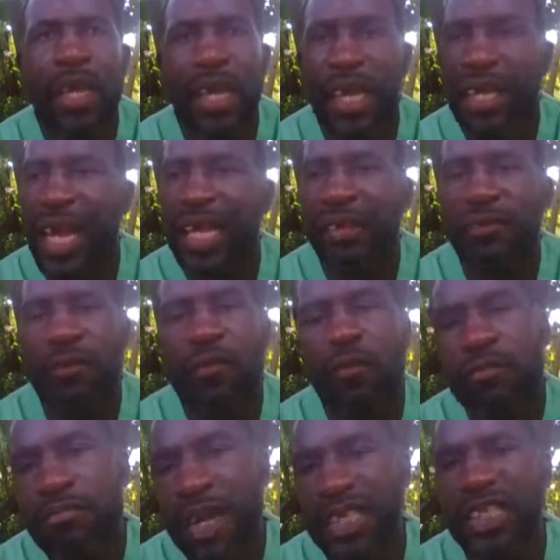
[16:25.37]
in that if
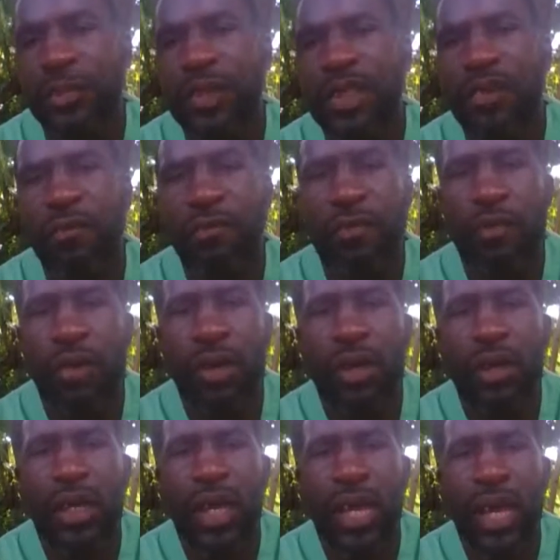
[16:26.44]
you've messed with the
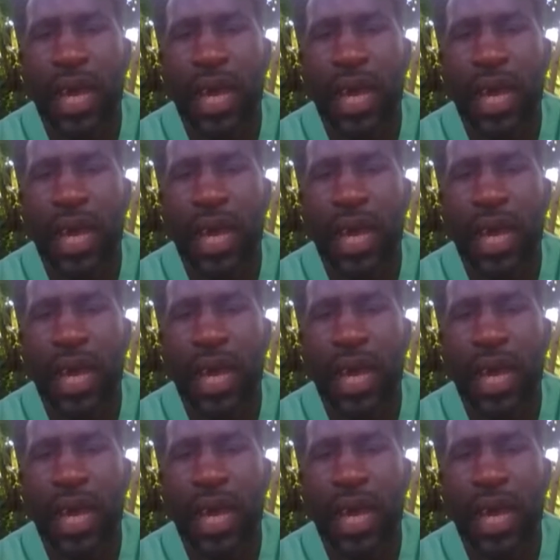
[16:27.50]
phone